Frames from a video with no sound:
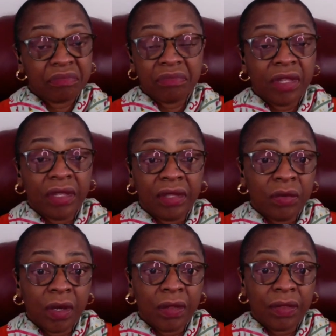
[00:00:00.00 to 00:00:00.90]

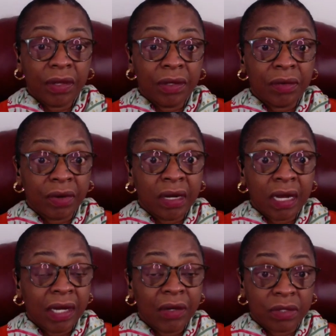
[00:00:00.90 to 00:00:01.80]
the green
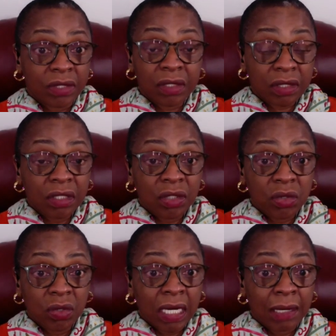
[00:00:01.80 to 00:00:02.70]
card was just
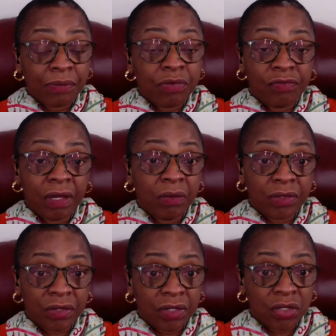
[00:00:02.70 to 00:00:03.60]
issued and approval
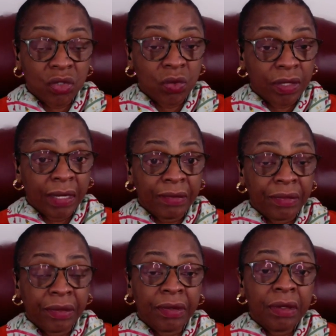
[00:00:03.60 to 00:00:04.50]
was issued without
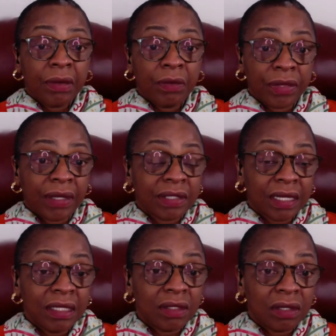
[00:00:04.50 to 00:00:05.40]
an
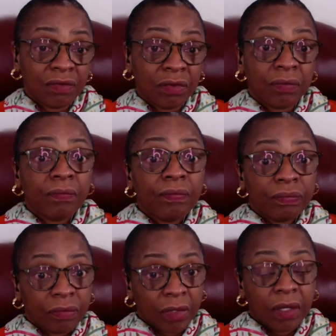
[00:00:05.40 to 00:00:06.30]
interview.
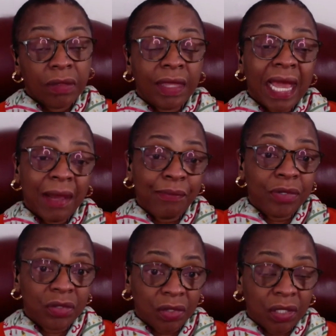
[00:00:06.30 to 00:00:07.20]
That
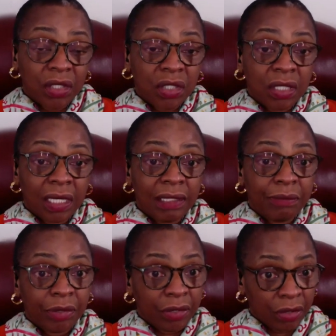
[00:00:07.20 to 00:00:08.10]
happens occasionally,
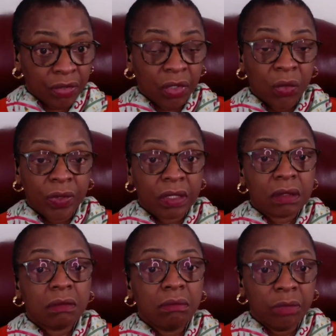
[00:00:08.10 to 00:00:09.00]
but not
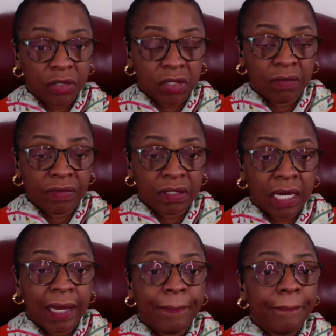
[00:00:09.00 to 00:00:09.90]
always. Most of the
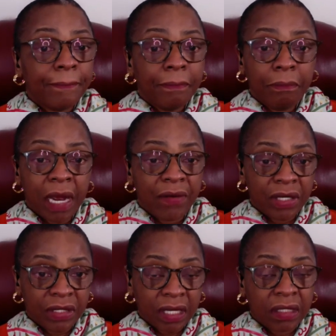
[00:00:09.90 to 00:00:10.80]
time,
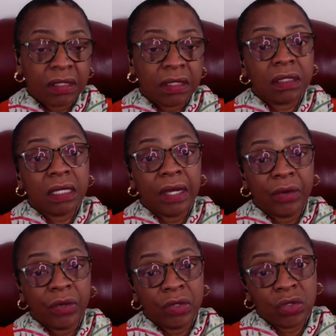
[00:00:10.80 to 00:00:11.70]
marriage cases are
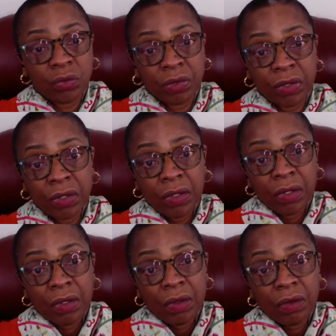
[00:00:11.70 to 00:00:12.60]
going
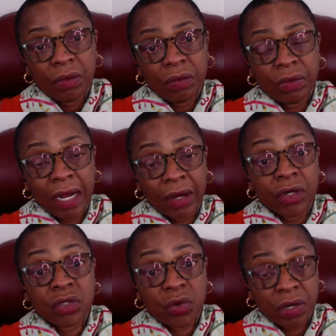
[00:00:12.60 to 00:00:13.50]

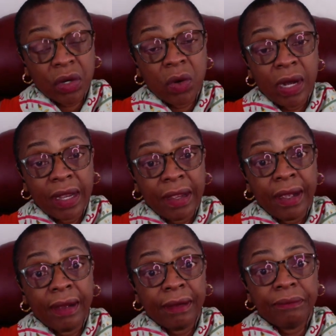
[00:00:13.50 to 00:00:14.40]
to require